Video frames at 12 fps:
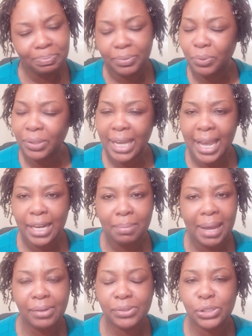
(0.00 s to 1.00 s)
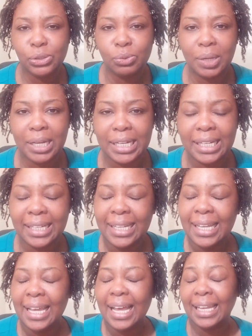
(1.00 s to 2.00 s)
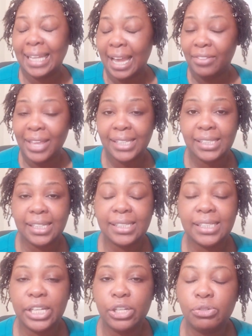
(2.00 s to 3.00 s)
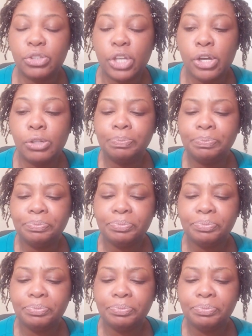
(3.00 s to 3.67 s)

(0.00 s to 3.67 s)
we're not about to allow that to continue. So